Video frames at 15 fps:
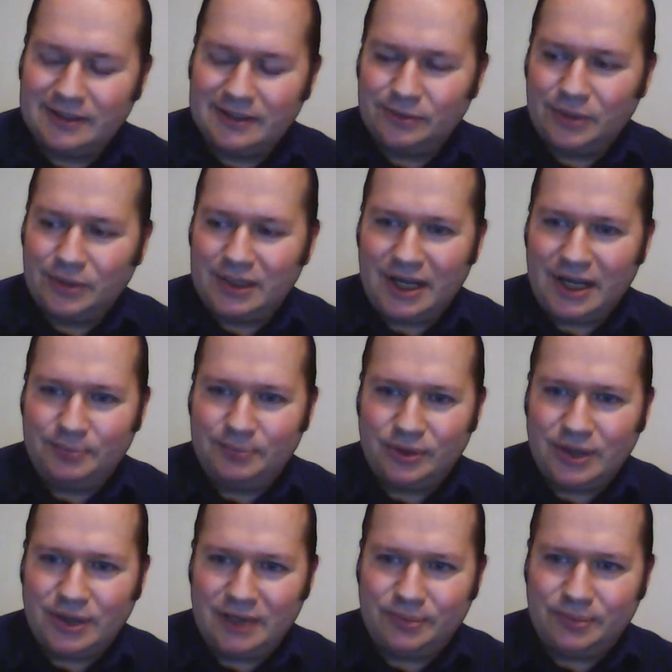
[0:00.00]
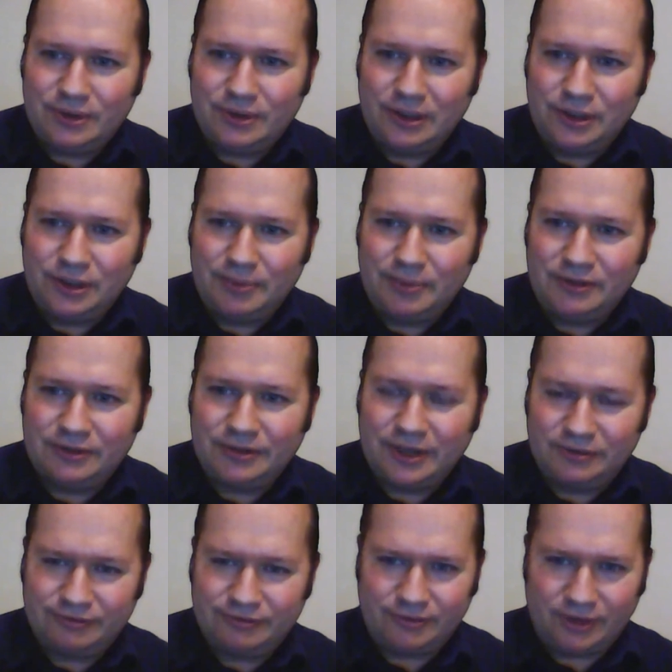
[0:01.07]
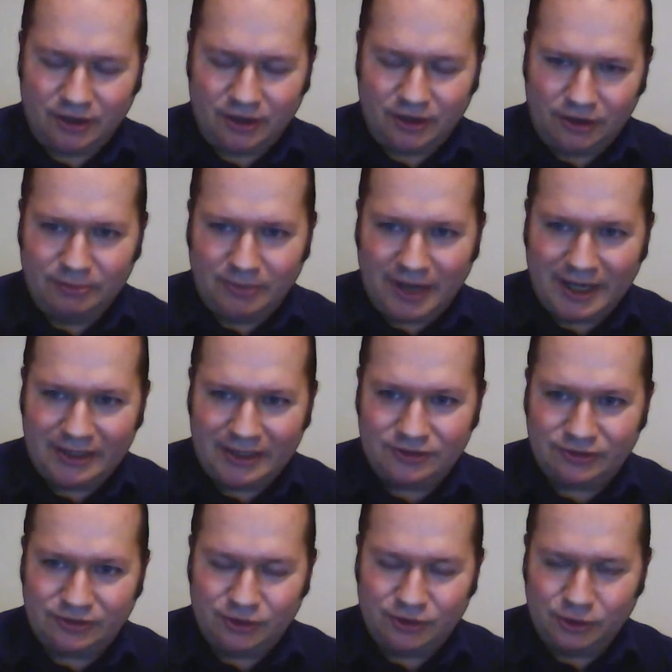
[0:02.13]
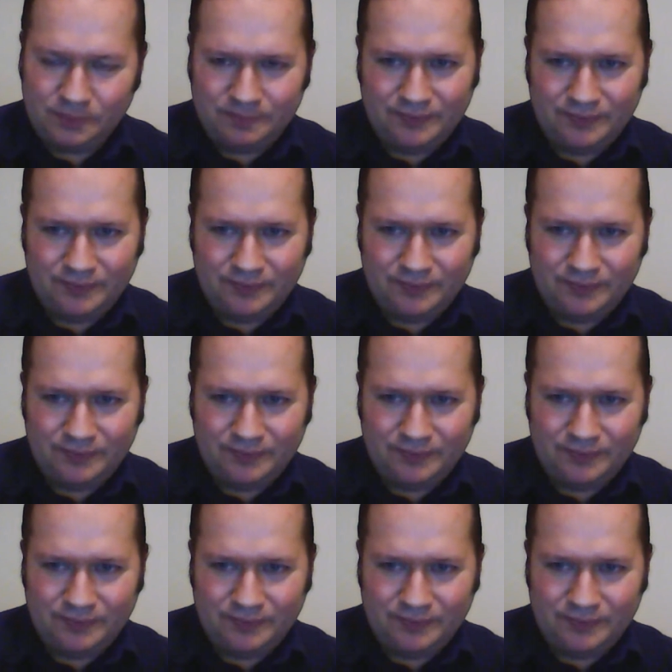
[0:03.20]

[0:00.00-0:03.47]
Well, I put a lot of my stuff on Minds too.